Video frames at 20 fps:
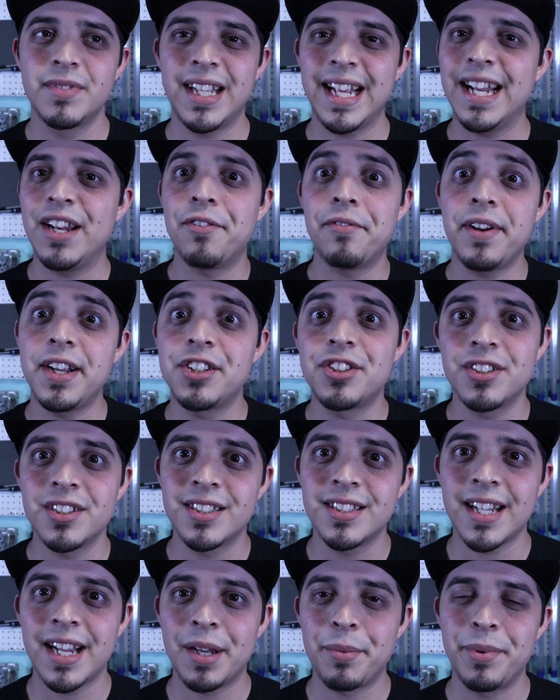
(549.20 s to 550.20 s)
the innovation
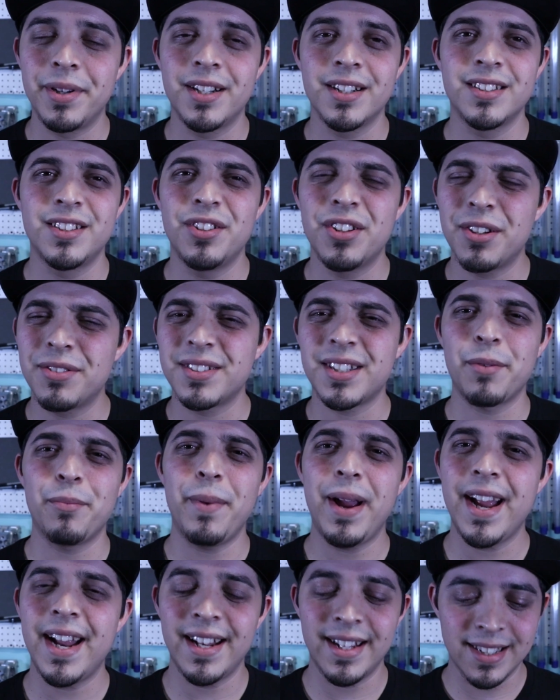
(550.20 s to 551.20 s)
side, because, you know, I was like,
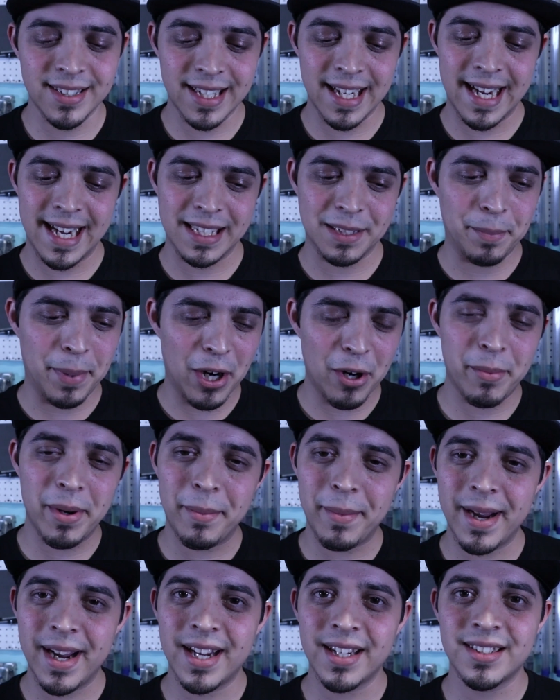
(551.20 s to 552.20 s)
man, this guy has power
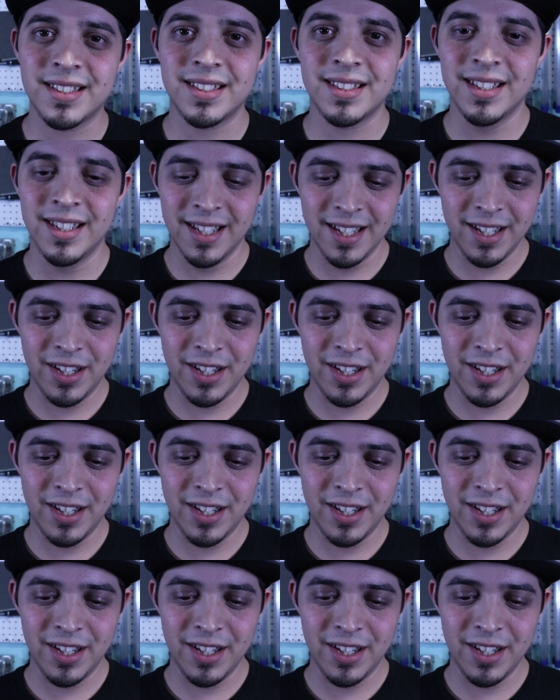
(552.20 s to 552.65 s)
by max,